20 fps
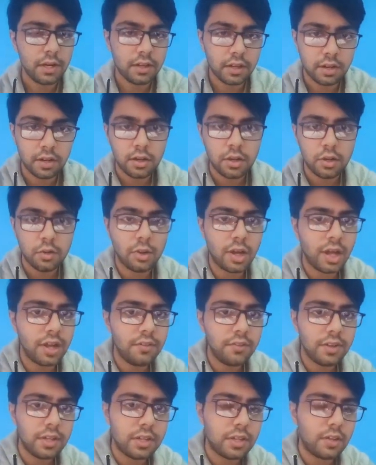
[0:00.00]
Turner you have,
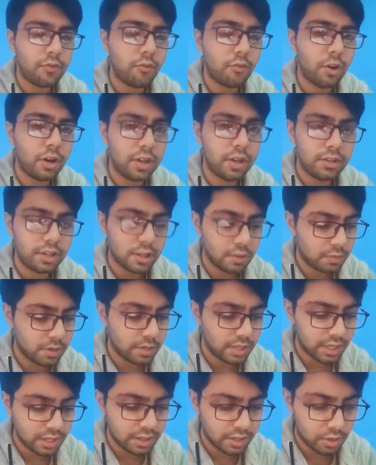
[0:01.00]
it's a 46 plus
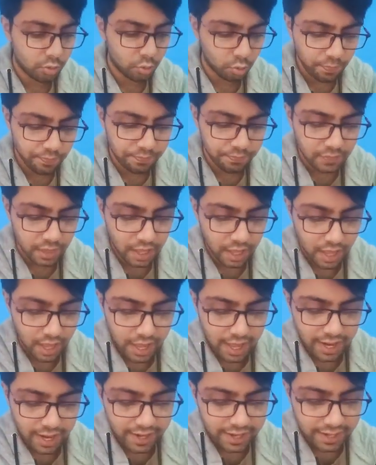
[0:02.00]
HO,
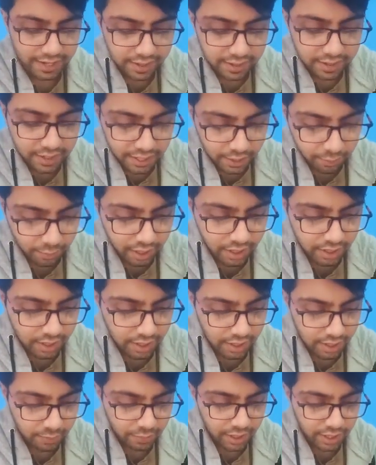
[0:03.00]
and that is
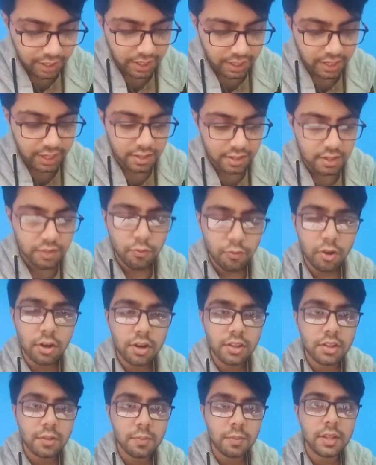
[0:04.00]
MRKH is
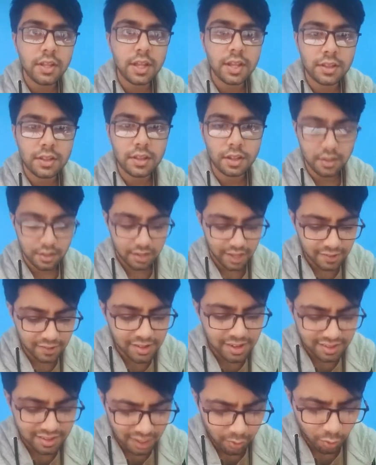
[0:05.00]
46 plus HH. I will
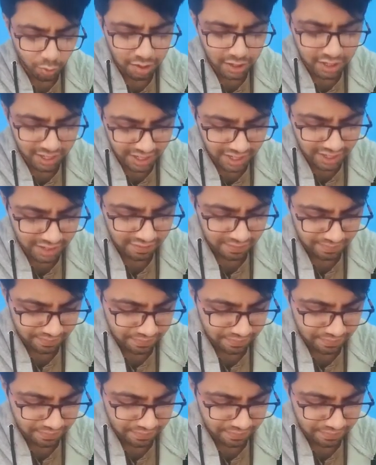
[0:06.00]
just tell what they have.